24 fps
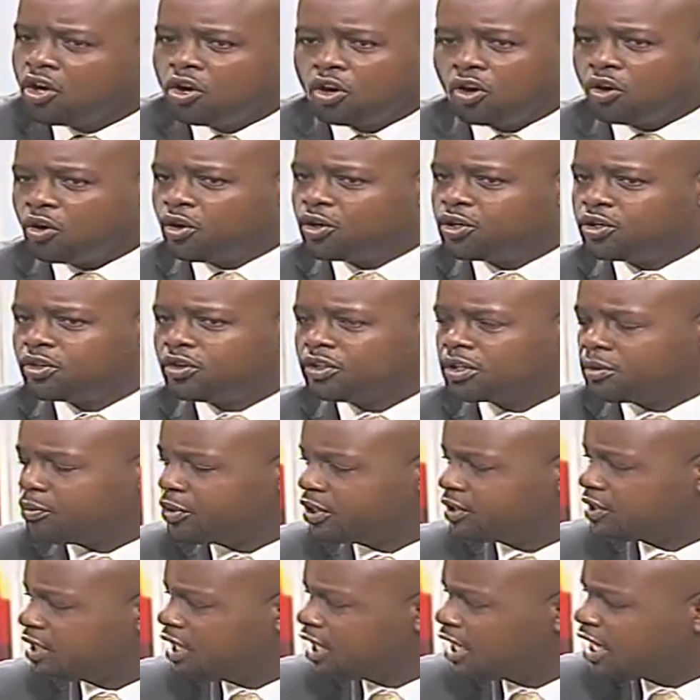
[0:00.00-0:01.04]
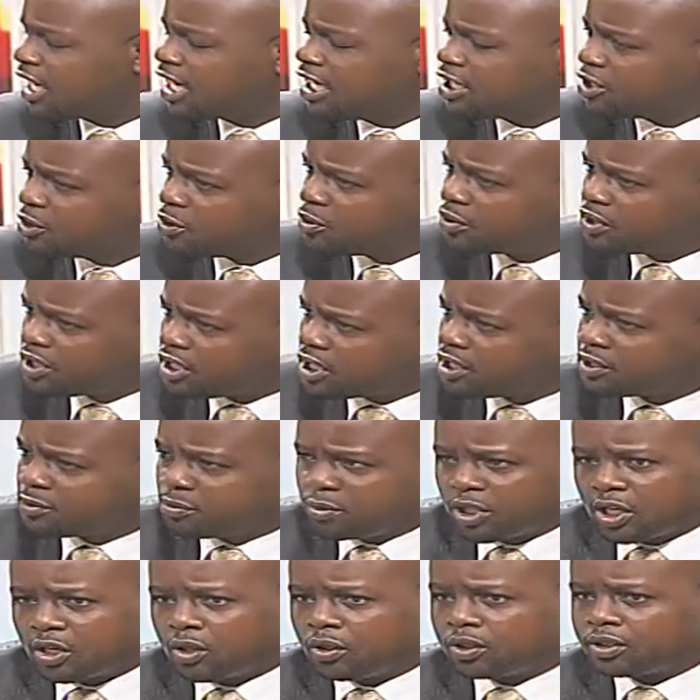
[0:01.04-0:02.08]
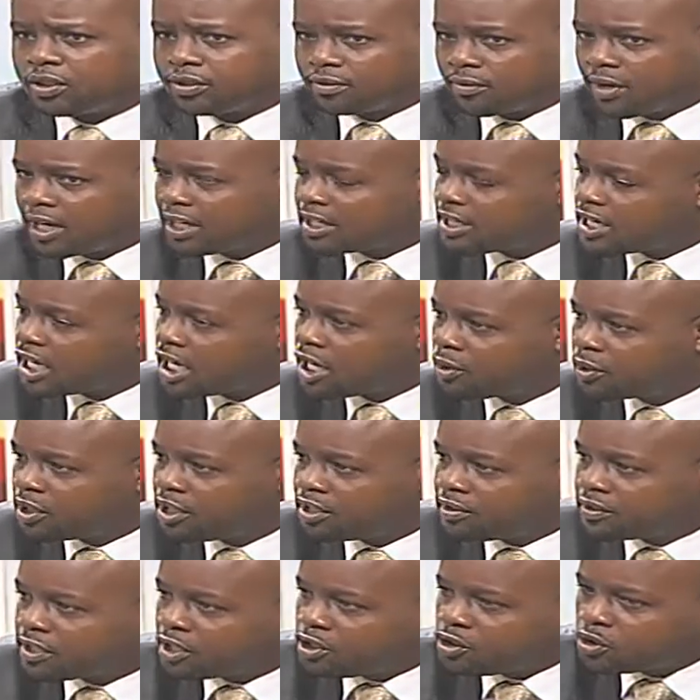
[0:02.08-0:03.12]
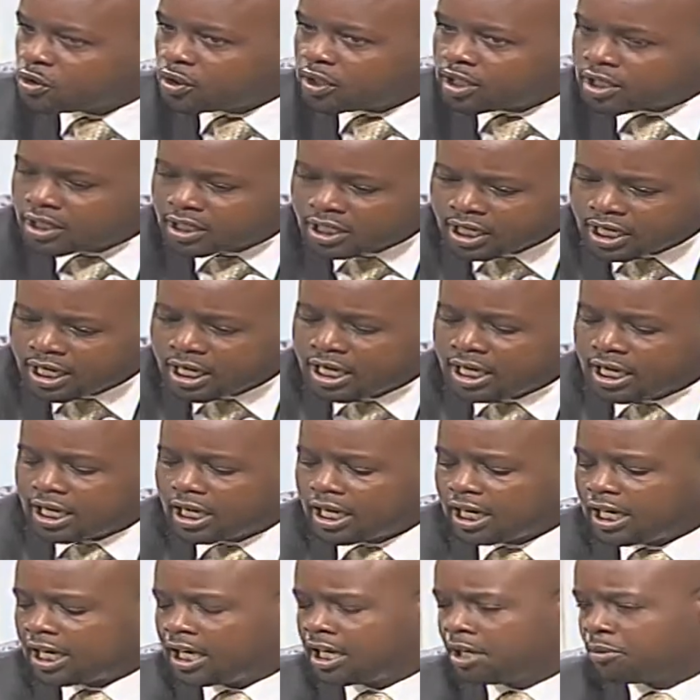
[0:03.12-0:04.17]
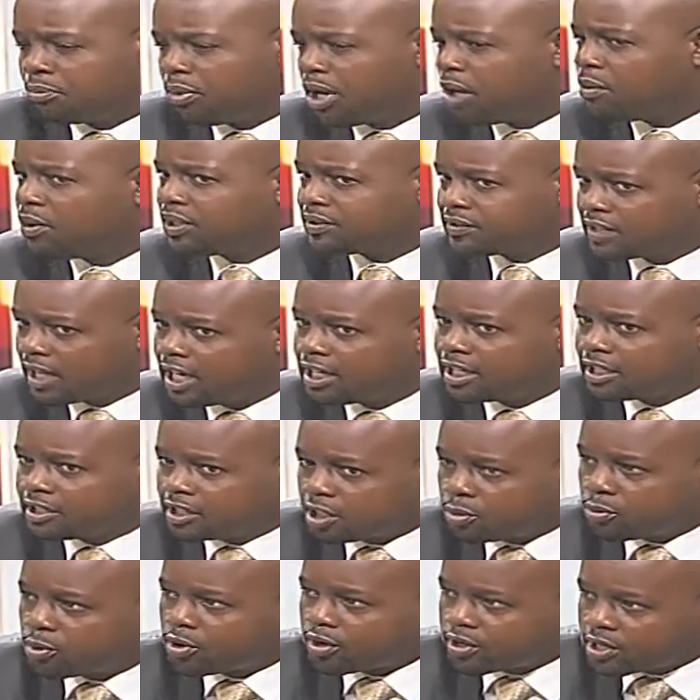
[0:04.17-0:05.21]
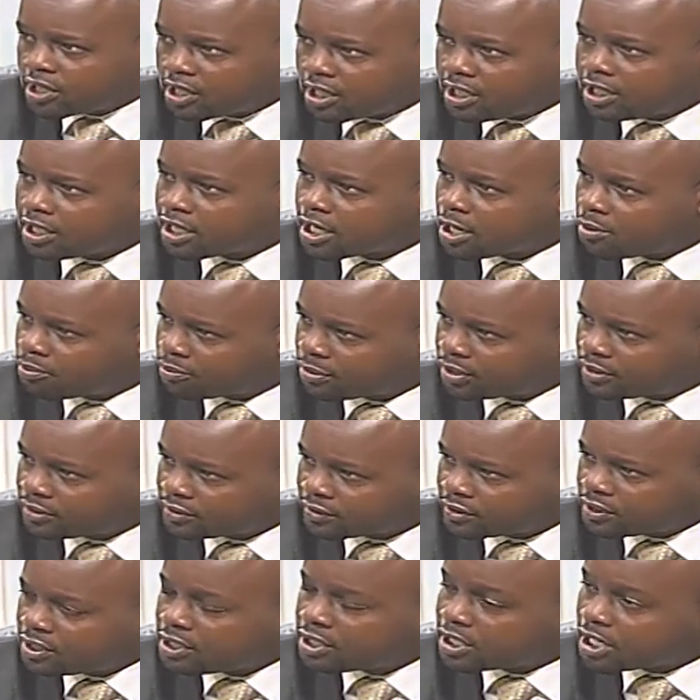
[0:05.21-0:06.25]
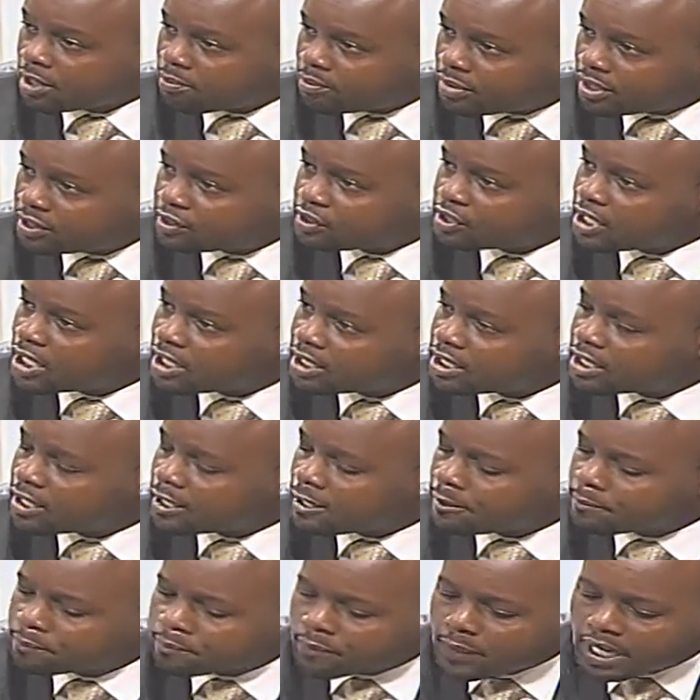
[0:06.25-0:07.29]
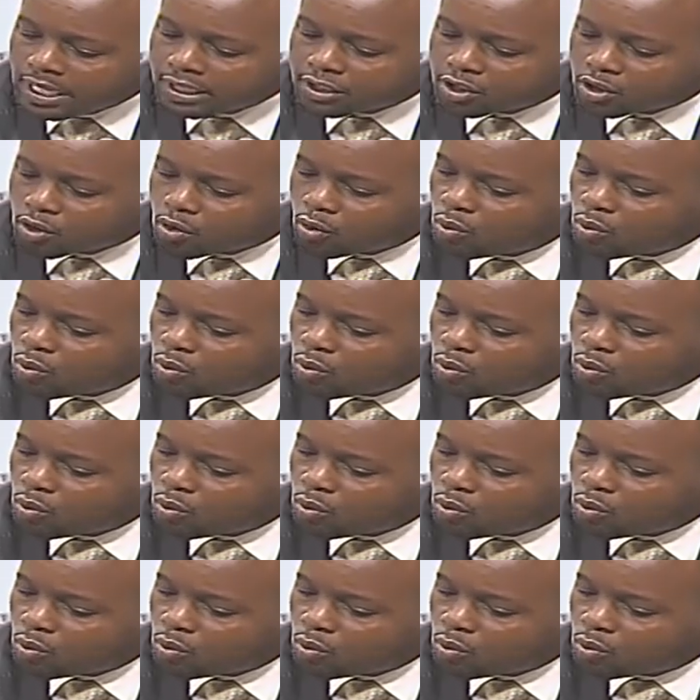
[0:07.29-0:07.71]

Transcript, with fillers: oh, you know, the president can't do this because right now he's enjoying uh, powers under temporary incumbency under Article